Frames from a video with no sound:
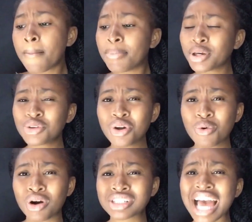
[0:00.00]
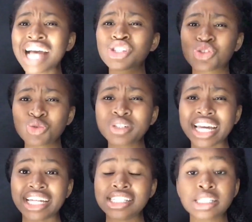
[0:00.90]
But you know what? As
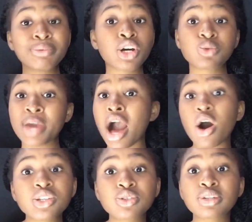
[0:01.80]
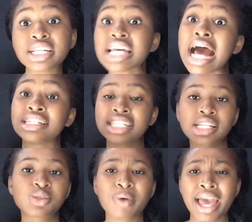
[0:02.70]
students, because we are all students, and
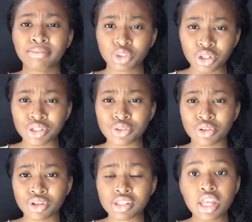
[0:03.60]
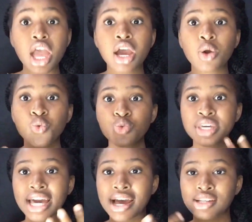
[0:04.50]
that's why I'm talking to us.
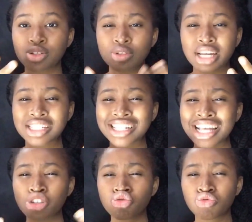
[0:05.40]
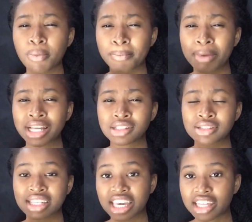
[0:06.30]
We are students. Let's rub
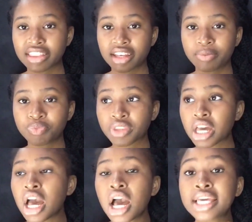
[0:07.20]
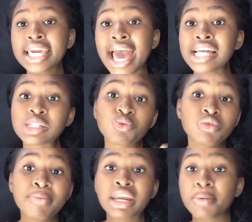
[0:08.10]
minds together. Yes,
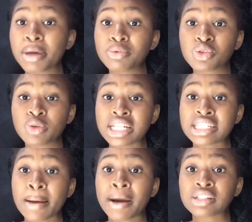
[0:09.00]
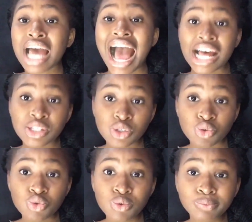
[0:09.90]
you might not be able to do anything about
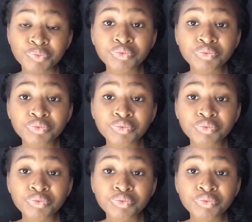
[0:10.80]
ASUU,